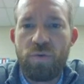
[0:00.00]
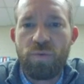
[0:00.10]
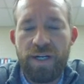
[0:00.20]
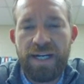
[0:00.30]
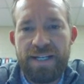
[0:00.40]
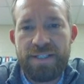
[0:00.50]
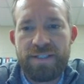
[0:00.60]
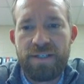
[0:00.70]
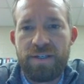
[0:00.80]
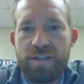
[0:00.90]

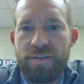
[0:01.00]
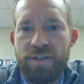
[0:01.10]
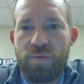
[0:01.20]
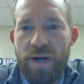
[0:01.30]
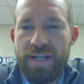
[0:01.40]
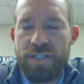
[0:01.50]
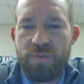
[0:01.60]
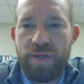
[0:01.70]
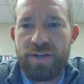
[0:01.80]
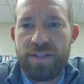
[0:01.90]
whereas the y
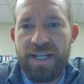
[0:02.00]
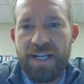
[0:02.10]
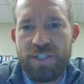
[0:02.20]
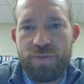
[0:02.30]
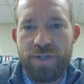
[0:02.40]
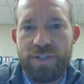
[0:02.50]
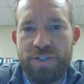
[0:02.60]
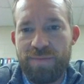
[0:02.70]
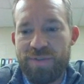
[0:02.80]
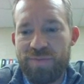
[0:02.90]
squared and the x squared
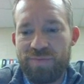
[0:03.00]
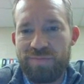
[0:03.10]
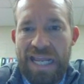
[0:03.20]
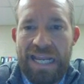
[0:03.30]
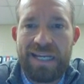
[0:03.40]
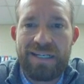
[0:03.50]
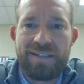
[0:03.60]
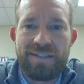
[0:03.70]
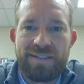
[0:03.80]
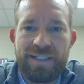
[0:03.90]
terms can't
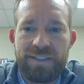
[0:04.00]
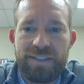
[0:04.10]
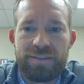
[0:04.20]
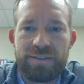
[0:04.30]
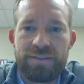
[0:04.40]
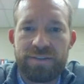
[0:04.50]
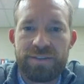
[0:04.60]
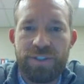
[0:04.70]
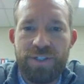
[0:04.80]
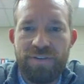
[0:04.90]
because they're
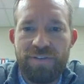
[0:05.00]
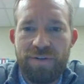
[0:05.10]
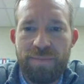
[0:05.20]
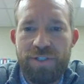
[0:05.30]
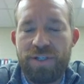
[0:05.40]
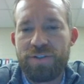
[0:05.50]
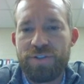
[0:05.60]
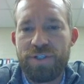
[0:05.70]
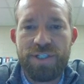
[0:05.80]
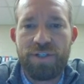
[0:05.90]
different from each other.
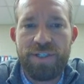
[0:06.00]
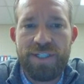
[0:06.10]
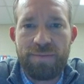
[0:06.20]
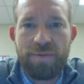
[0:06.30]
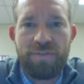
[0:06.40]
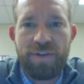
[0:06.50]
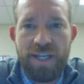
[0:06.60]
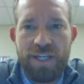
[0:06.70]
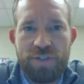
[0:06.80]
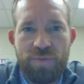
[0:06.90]
So this is the only
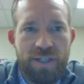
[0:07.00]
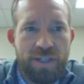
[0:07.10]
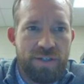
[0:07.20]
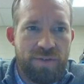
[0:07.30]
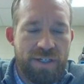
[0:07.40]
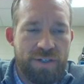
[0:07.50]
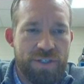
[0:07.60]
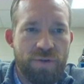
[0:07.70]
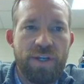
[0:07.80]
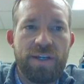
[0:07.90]
simplification we could do here.
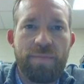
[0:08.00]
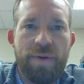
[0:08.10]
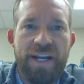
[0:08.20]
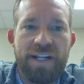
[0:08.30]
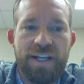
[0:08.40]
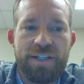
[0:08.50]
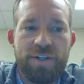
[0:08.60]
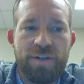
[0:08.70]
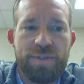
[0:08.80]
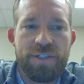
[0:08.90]
So combining like
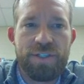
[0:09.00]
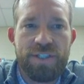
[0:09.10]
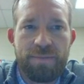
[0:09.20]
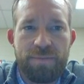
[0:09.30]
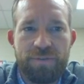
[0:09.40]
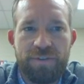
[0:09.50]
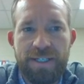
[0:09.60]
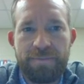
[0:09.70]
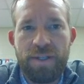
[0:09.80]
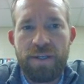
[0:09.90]
terms is just
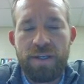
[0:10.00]
simplifying.